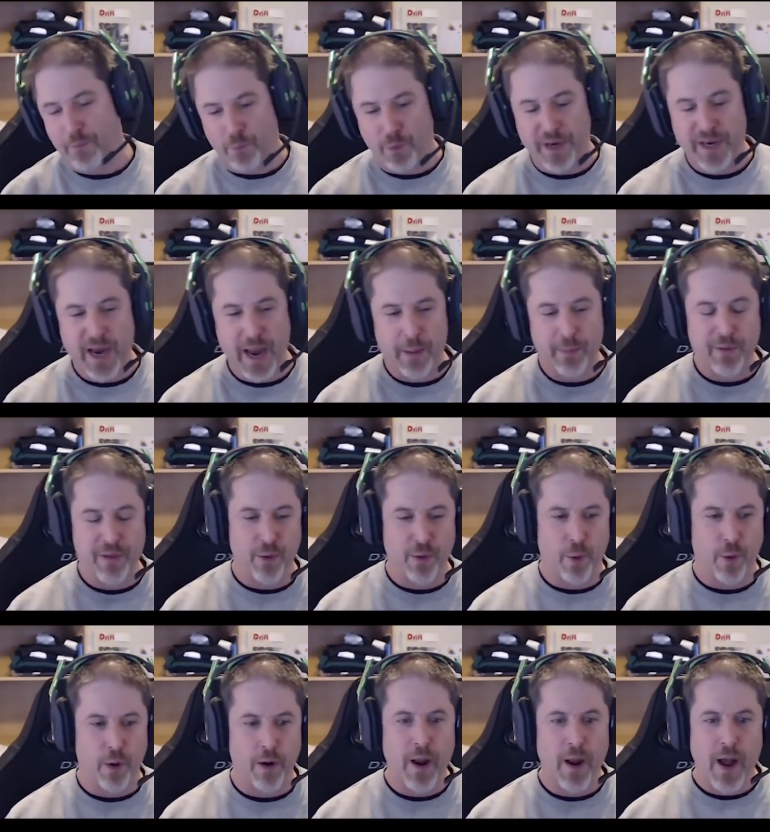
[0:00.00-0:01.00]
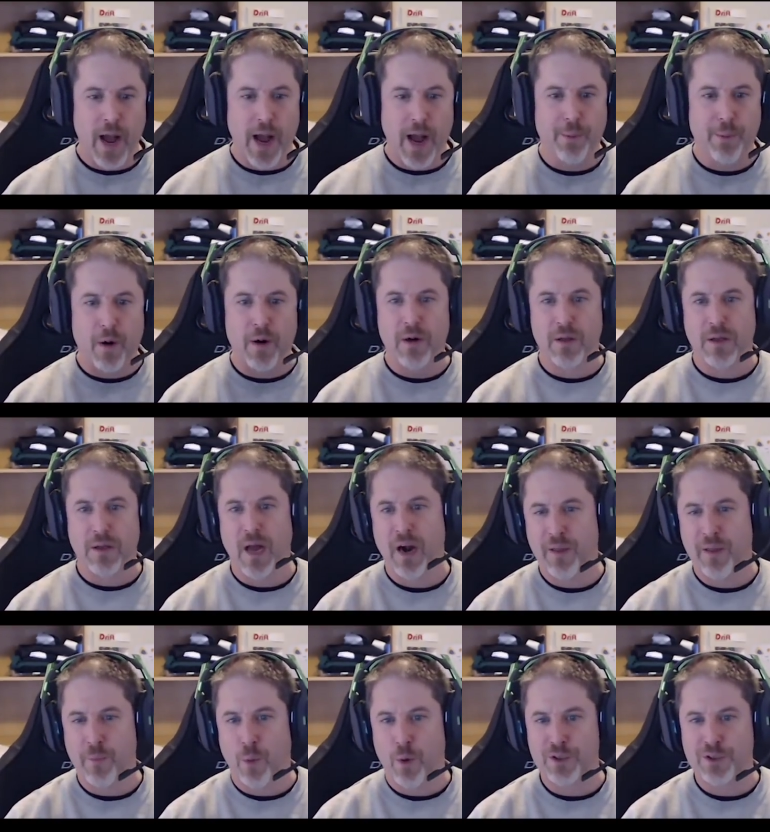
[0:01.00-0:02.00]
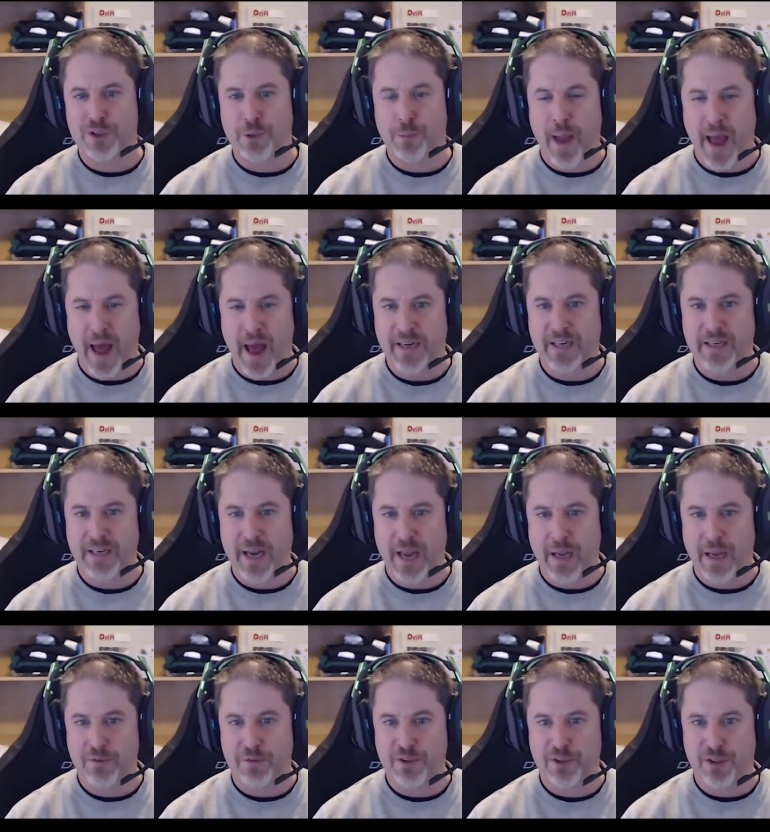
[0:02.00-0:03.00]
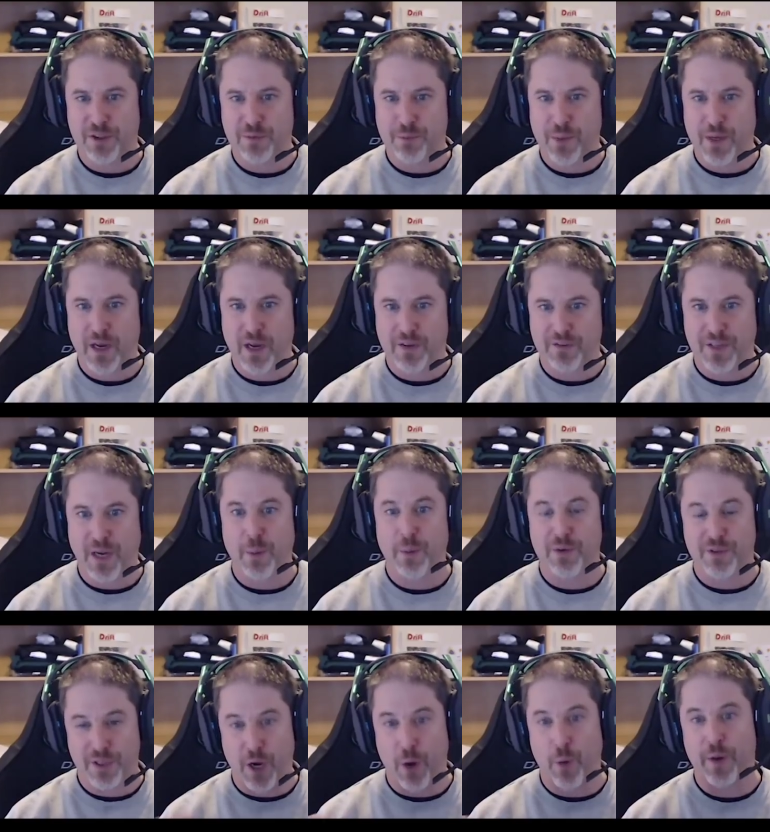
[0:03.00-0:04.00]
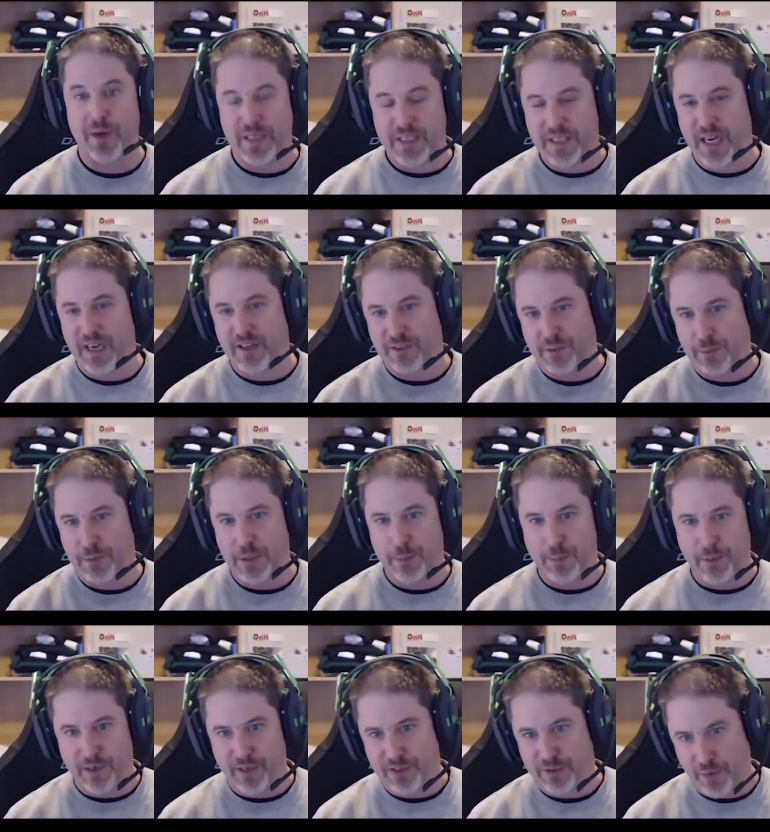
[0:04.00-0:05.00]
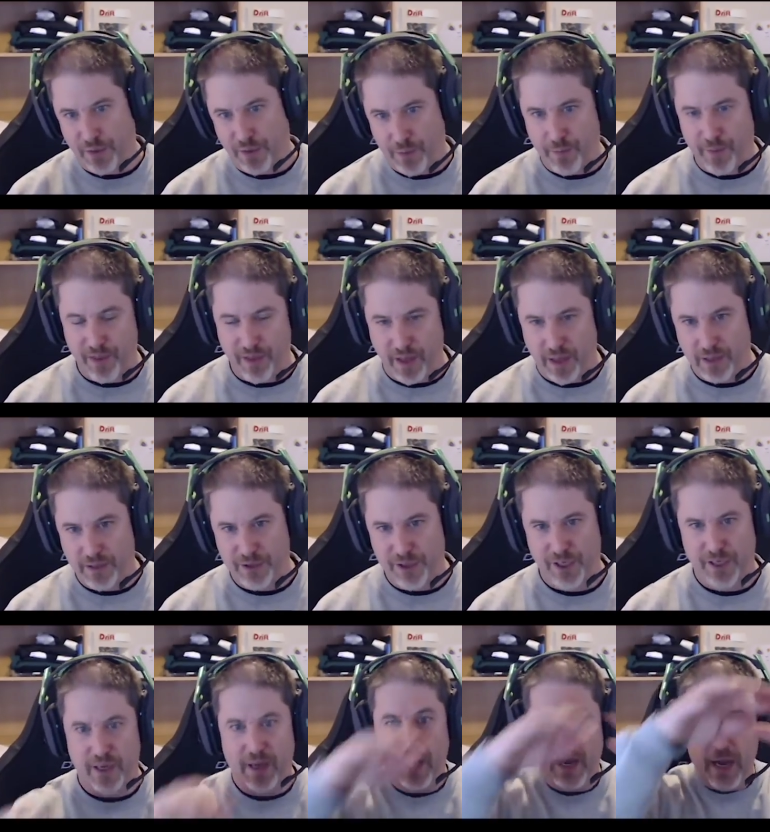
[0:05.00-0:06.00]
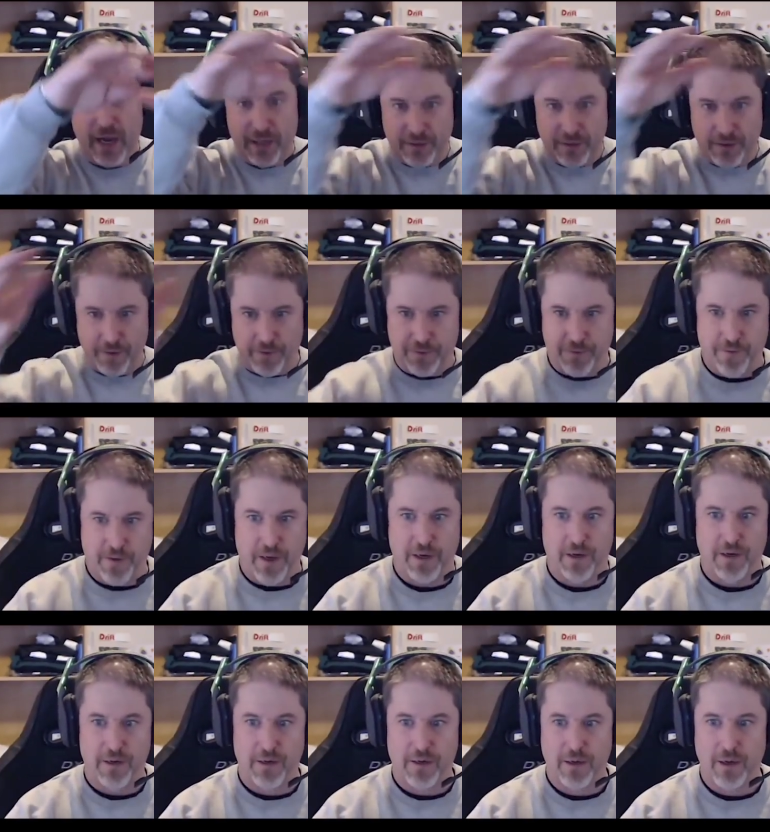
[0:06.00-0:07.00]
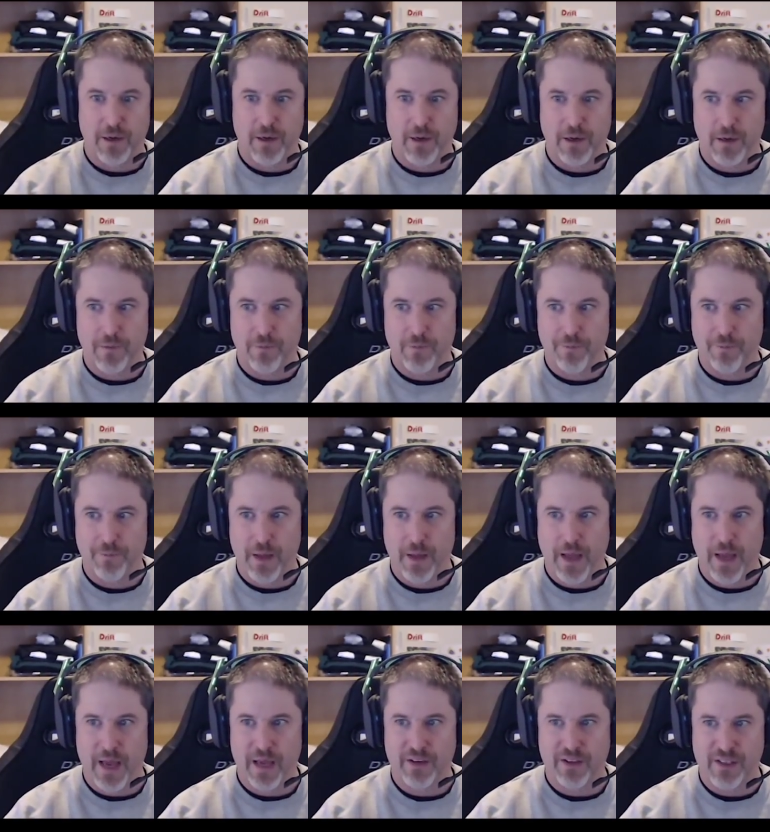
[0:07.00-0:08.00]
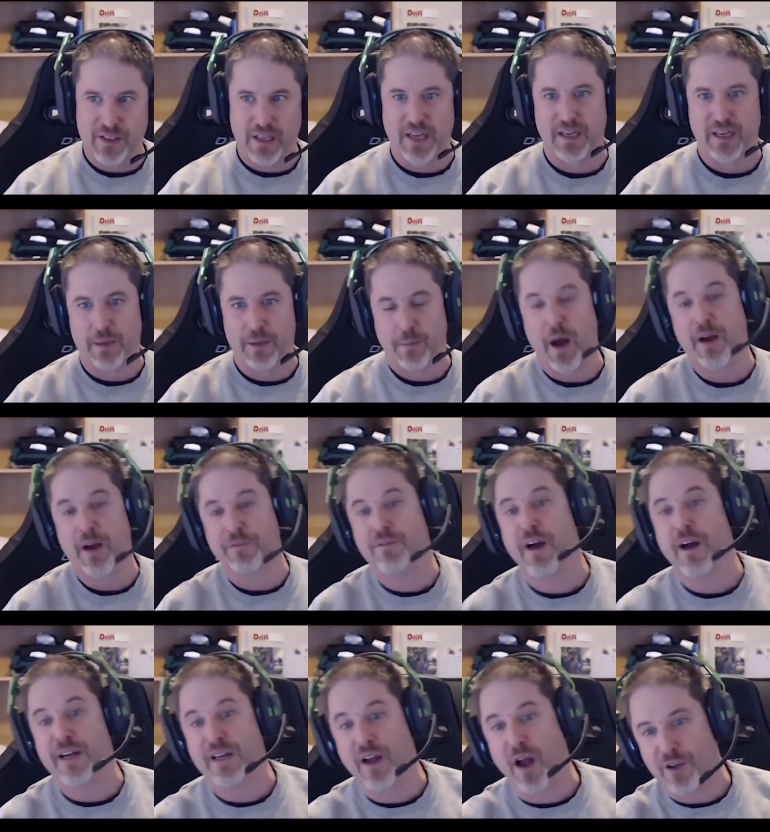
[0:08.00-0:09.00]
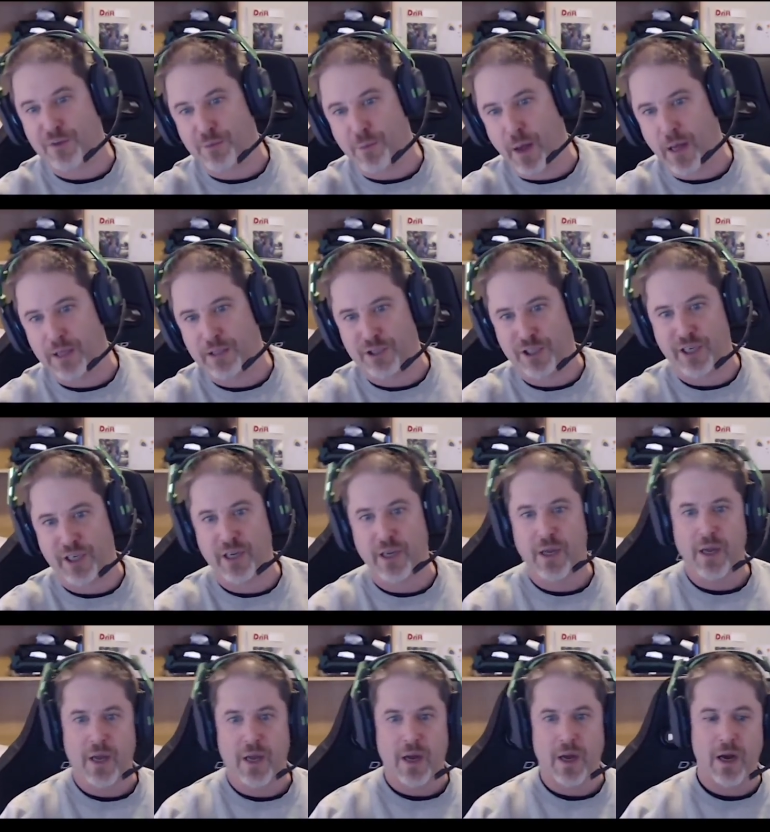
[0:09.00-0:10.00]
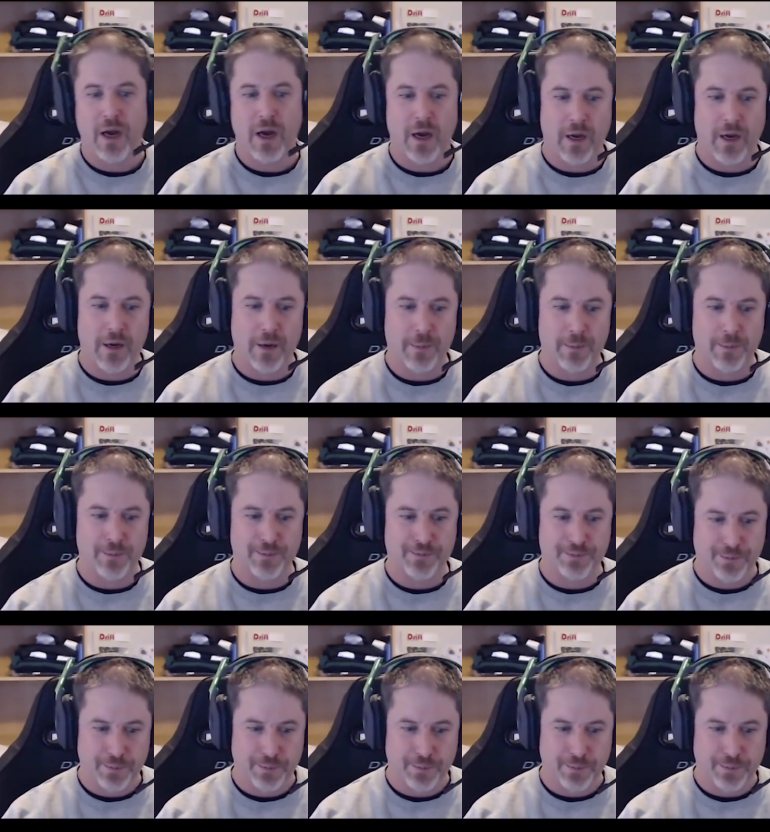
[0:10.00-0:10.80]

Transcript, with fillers: renamed Thor. I borrowed a lot of the more Germanic names just because I was going to take some liberties with mythology to fit a slight, a modified cosmology. mm Um,